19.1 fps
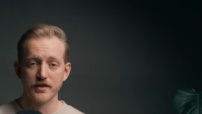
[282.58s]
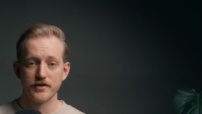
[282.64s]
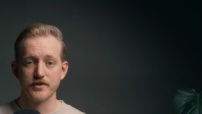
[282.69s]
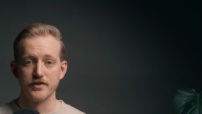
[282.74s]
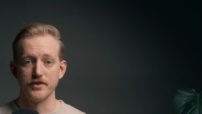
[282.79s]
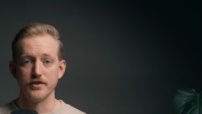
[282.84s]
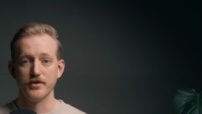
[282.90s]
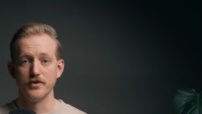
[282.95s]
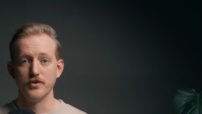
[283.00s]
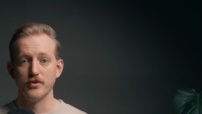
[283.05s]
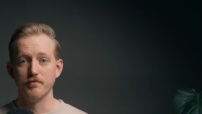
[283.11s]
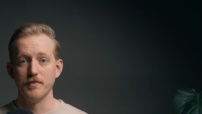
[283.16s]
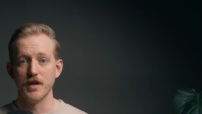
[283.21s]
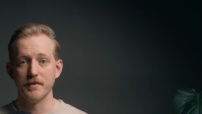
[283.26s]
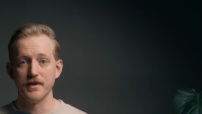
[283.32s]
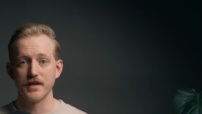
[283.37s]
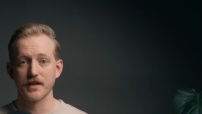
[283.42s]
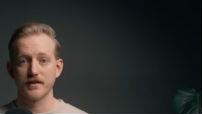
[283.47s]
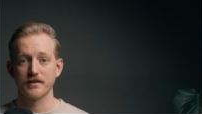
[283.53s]
to
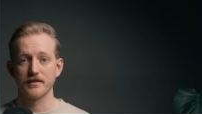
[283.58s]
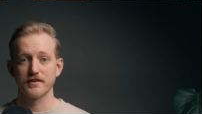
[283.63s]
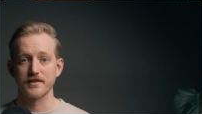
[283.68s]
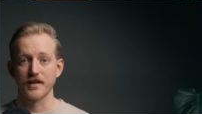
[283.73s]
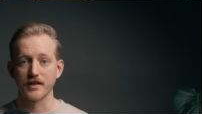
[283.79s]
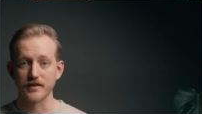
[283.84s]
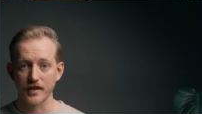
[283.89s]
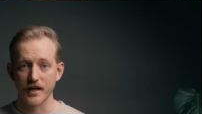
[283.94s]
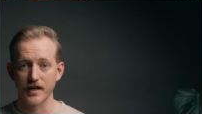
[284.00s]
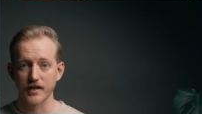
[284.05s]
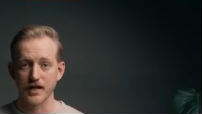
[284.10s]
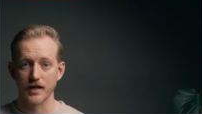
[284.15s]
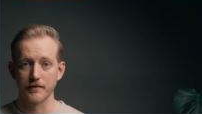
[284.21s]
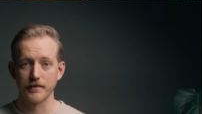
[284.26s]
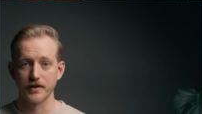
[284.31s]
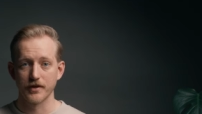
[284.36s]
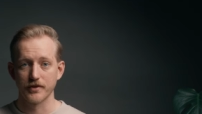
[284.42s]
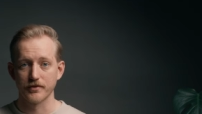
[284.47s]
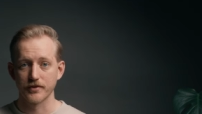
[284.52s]
mimic sunlight
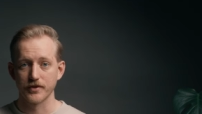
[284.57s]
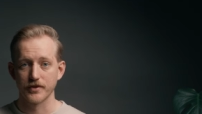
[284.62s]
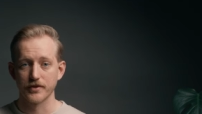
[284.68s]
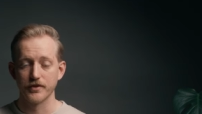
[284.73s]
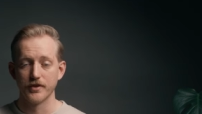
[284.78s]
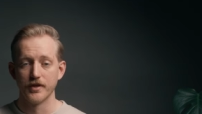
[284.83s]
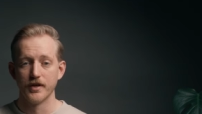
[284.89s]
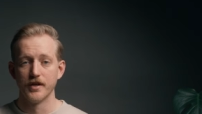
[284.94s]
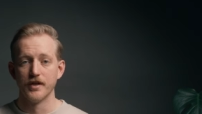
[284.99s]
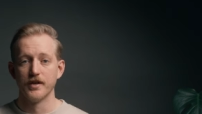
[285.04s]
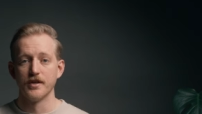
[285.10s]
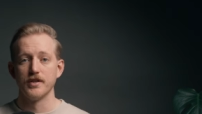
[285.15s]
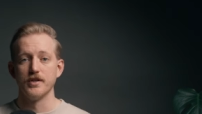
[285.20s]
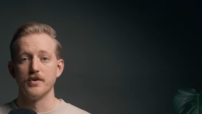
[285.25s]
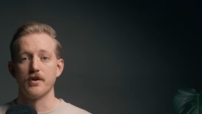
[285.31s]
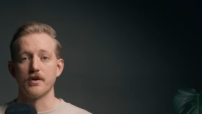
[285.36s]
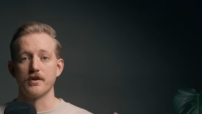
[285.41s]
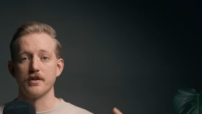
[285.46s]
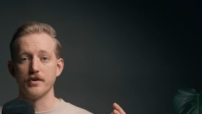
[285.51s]
coming through,
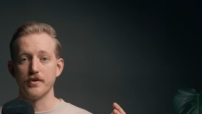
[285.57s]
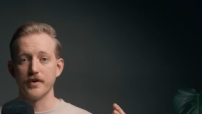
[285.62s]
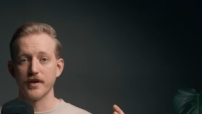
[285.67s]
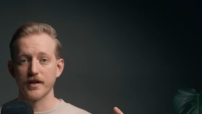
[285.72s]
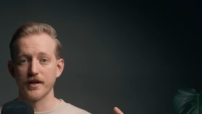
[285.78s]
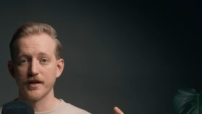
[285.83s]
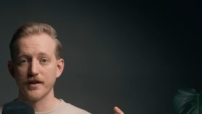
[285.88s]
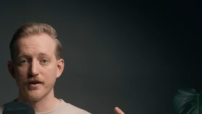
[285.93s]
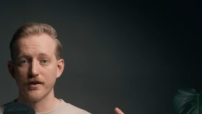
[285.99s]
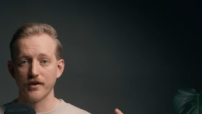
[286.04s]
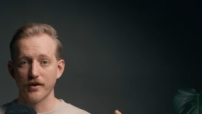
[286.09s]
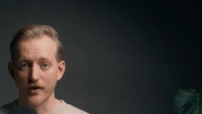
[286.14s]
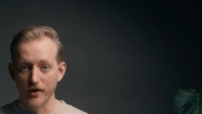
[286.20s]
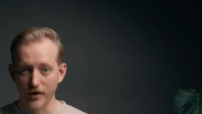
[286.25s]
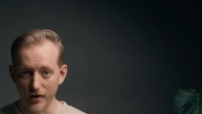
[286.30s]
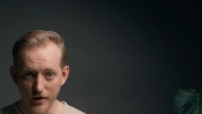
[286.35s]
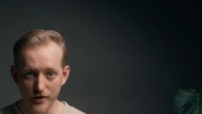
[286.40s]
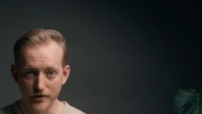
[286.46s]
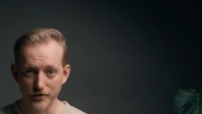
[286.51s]
you are doing it
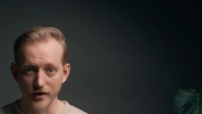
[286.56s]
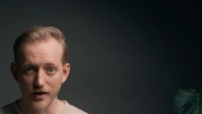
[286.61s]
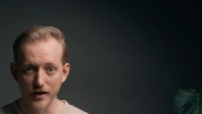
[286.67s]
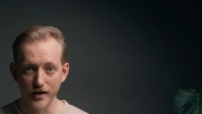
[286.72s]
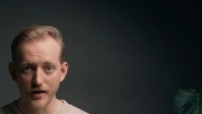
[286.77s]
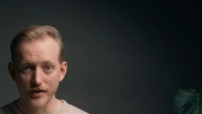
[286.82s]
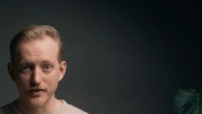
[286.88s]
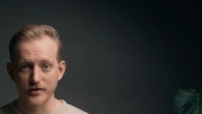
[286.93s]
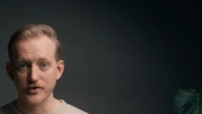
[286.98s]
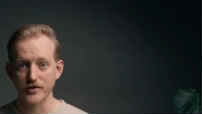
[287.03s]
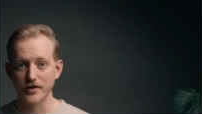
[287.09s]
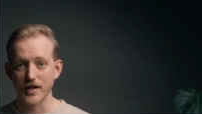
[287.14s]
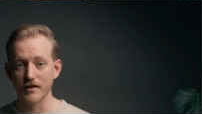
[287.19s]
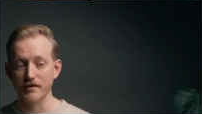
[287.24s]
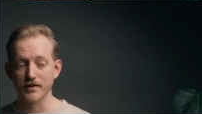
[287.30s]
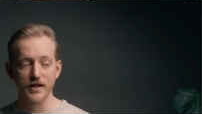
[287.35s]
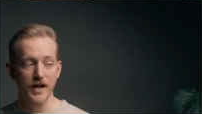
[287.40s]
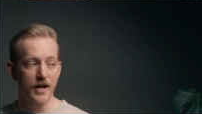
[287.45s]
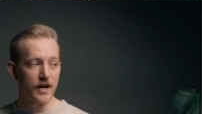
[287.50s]
all wrong. Do not
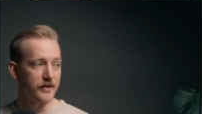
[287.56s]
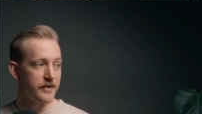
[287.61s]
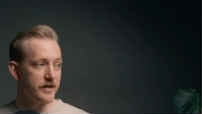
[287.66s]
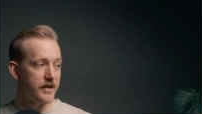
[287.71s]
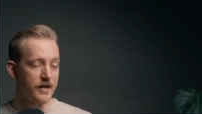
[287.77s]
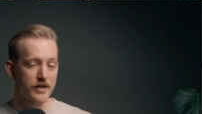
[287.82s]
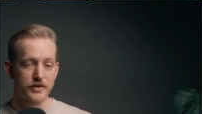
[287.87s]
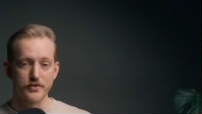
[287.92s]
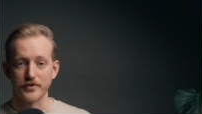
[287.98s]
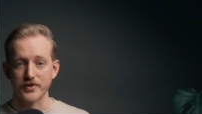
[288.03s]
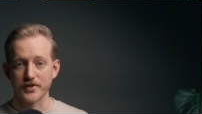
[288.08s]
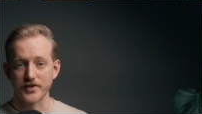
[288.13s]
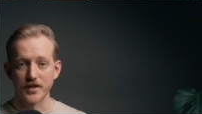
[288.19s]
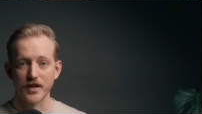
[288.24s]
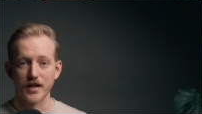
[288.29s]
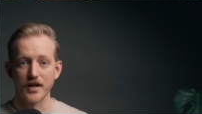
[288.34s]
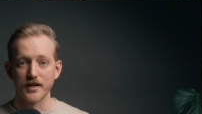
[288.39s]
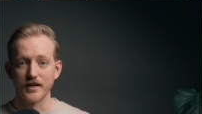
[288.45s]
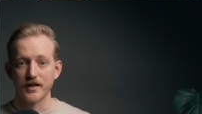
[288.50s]
rely on the actual
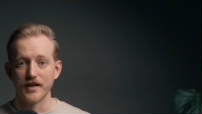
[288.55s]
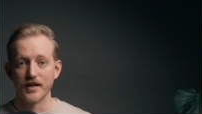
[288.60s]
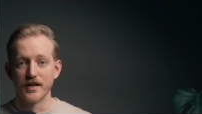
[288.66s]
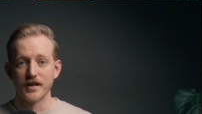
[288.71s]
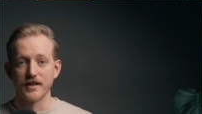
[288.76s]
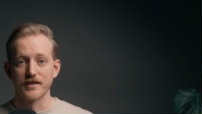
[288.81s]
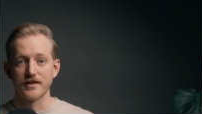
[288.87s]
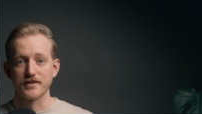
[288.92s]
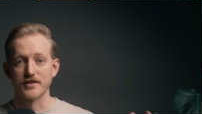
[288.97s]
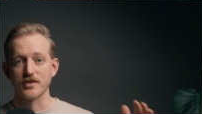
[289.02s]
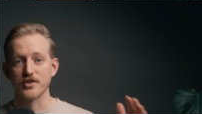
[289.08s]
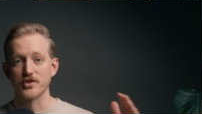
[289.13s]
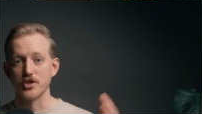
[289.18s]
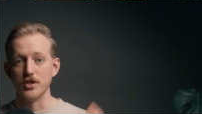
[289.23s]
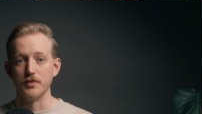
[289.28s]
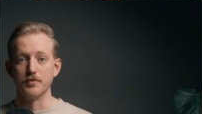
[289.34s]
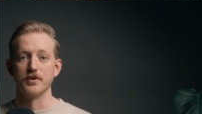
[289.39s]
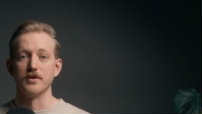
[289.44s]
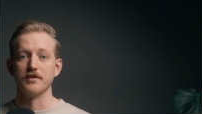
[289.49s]
sun. This is
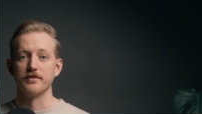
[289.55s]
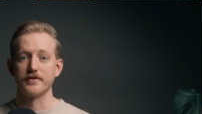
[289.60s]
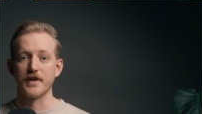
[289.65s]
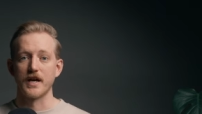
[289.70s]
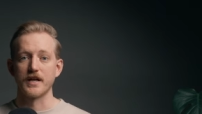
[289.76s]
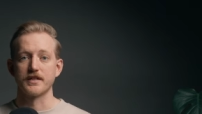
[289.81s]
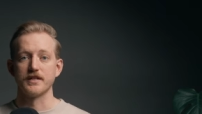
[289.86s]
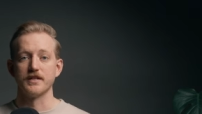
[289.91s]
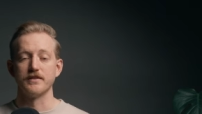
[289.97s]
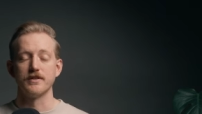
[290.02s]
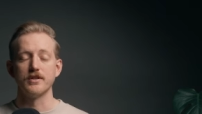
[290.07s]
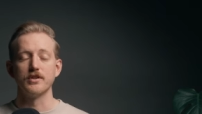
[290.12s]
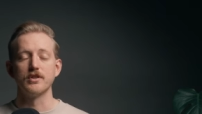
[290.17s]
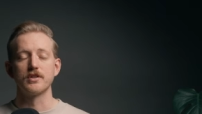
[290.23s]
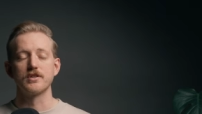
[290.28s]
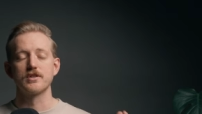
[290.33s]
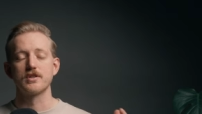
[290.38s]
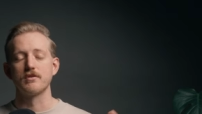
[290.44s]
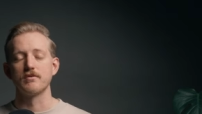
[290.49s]
super effective. It
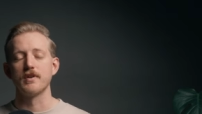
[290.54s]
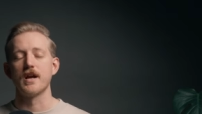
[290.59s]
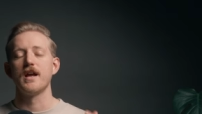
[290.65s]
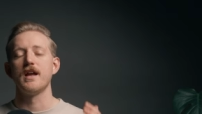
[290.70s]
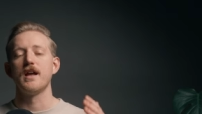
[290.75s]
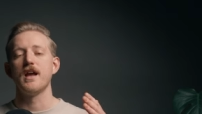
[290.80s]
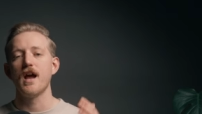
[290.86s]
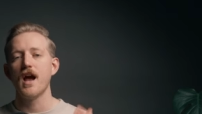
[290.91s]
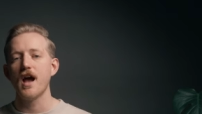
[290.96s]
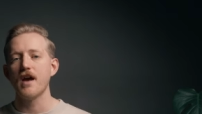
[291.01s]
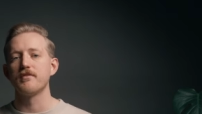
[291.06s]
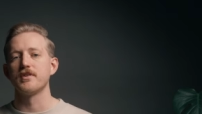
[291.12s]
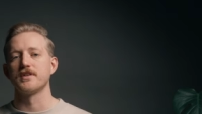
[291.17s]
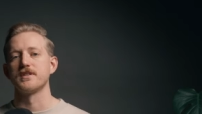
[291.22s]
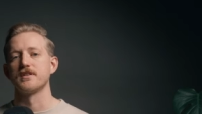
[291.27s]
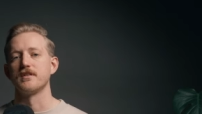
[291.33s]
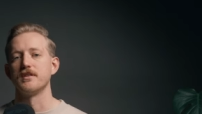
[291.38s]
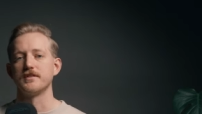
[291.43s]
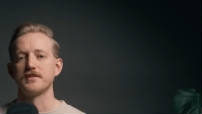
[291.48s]
looks great every
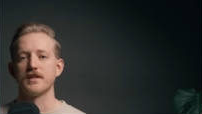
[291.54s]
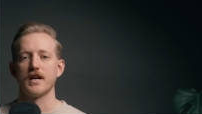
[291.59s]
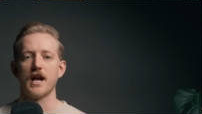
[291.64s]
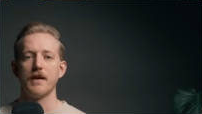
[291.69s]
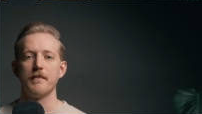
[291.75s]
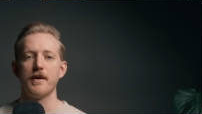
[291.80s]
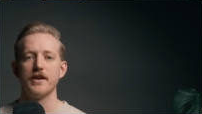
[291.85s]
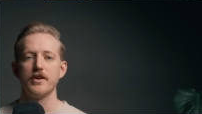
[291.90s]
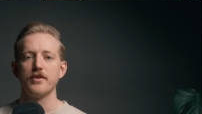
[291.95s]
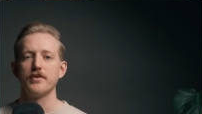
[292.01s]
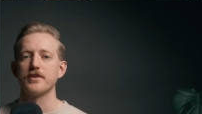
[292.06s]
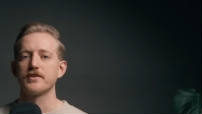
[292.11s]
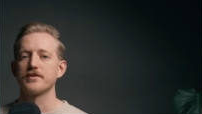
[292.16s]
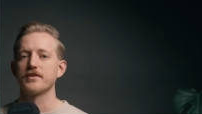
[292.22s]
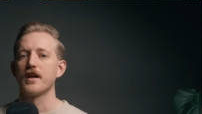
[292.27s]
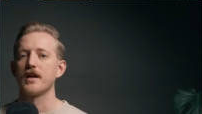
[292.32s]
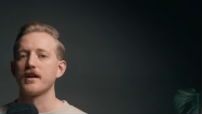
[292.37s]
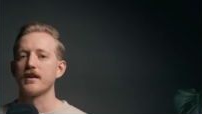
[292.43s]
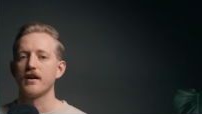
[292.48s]
single time. I do
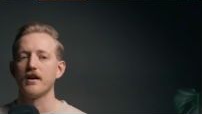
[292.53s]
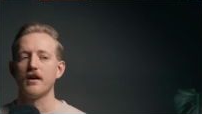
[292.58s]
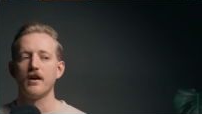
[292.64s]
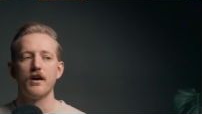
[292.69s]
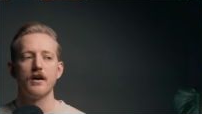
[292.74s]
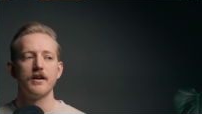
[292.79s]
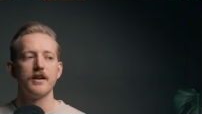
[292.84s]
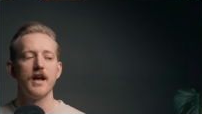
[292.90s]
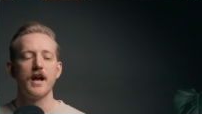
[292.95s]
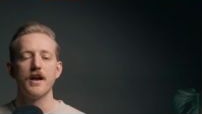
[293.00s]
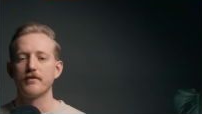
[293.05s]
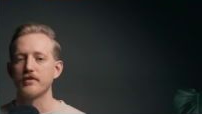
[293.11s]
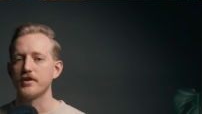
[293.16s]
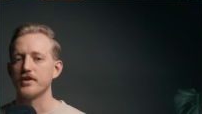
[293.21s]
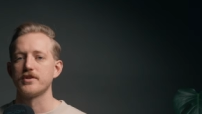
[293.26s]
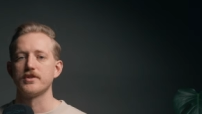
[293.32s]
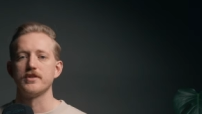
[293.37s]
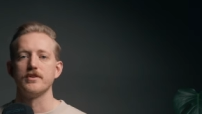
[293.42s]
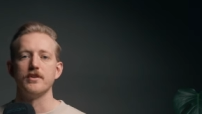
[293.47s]
this like on
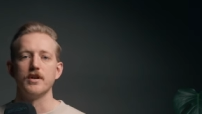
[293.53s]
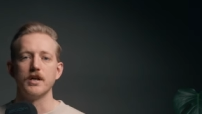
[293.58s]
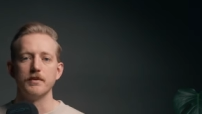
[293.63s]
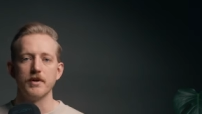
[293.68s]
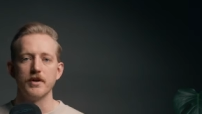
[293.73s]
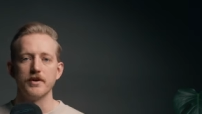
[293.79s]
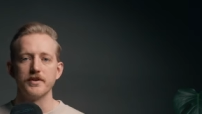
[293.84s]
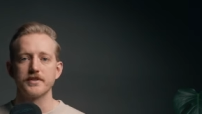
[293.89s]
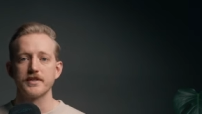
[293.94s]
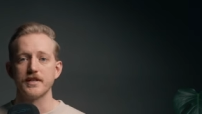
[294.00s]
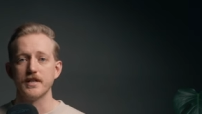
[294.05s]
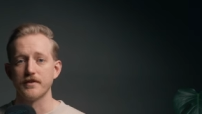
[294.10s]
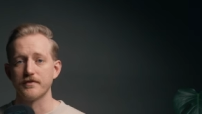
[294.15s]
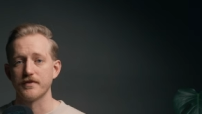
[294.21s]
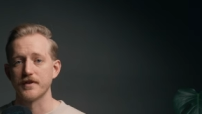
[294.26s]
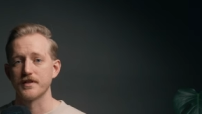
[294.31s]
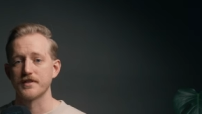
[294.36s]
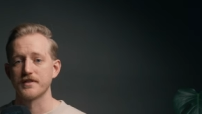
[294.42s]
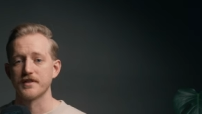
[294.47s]
every shoot almost
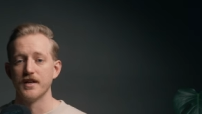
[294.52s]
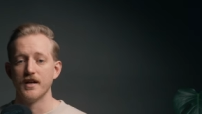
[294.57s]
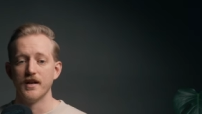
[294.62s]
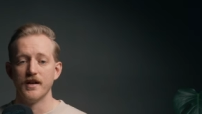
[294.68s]
if it's